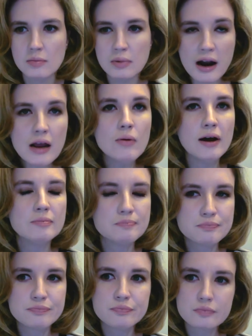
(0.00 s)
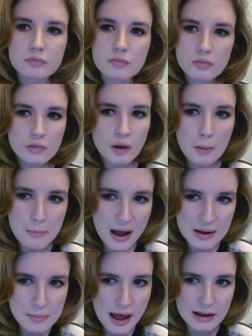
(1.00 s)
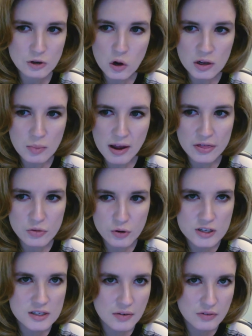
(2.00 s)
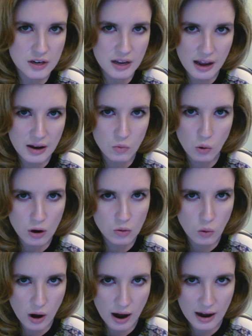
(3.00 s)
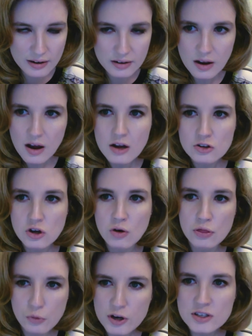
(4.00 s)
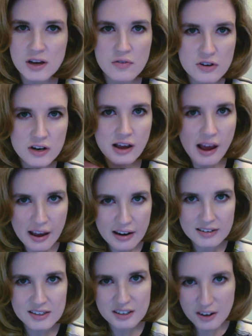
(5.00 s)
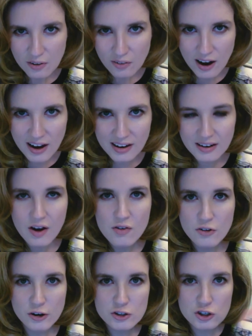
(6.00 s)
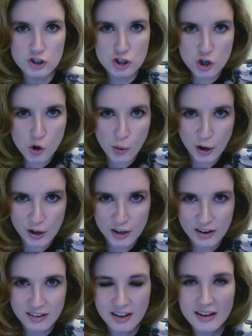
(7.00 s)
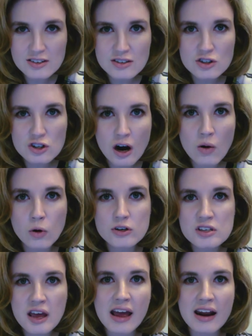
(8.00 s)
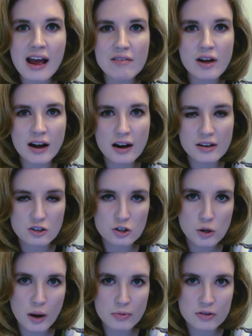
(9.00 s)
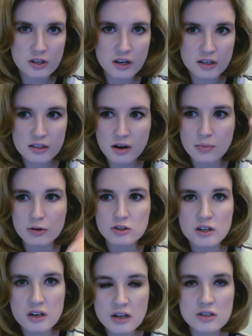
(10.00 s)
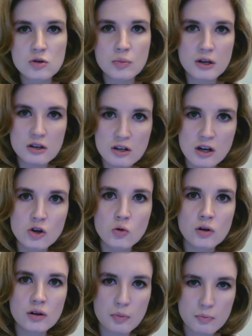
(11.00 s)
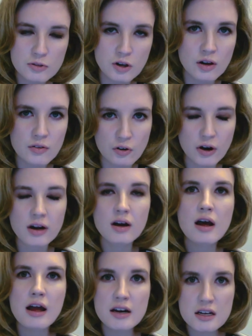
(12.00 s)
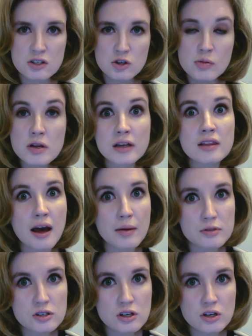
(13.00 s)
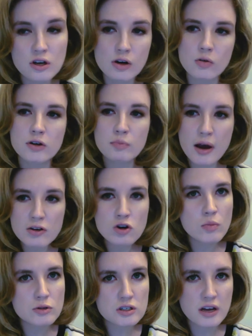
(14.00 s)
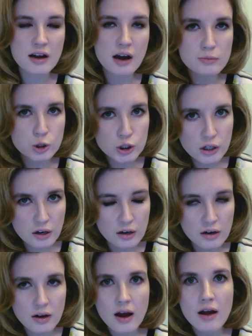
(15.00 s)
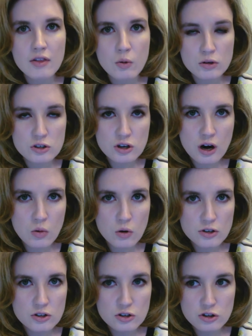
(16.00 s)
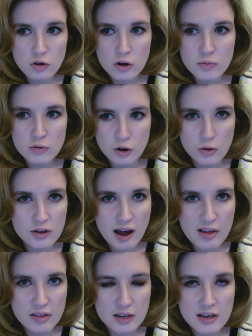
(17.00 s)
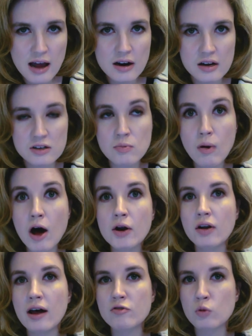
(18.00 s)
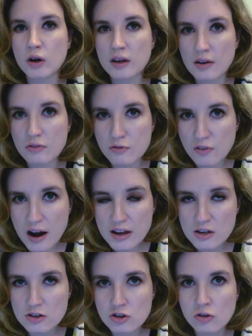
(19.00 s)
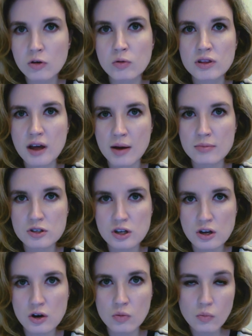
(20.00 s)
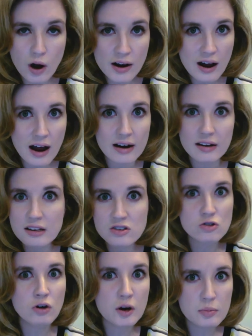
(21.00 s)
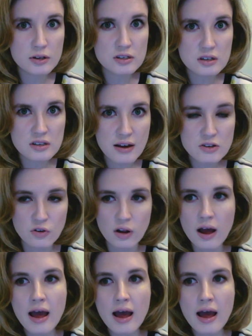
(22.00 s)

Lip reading: But anyway, Mad Max only made $378 worldwide. So $378, right, versus $2 billion. Like, Star Wars can't have that kind of discrepancy in its numbers. It needs to be continually delivering. It needs to be like the MCU. And make no mistake, I'm sure that what Star Wars is doing, you know, with Kathleen Kennedy is modeled after what Kevin Feige is doing with the MCU. Why not? It's incredibly successful.